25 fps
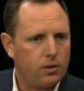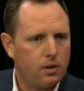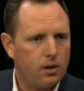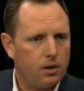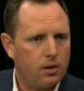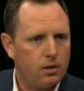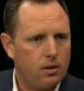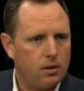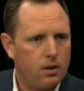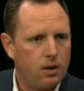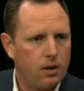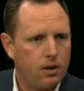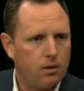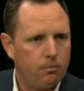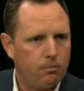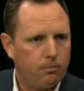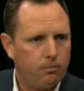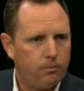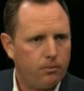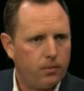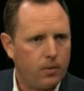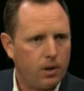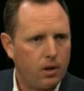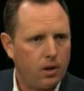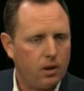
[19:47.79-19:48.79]
and
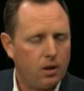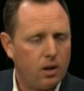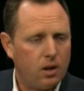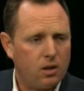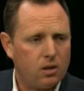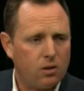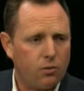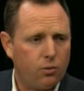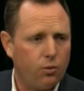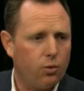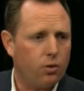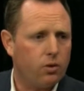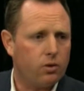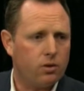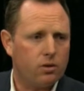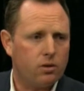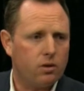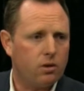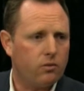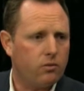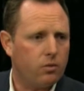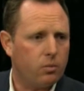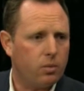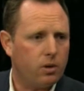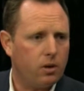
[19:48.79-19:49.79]
it's a real
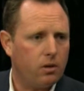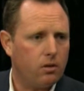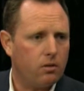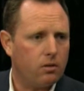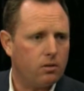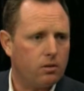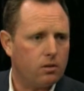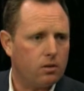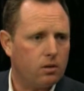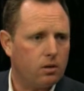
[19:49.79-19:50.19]
concern for parents.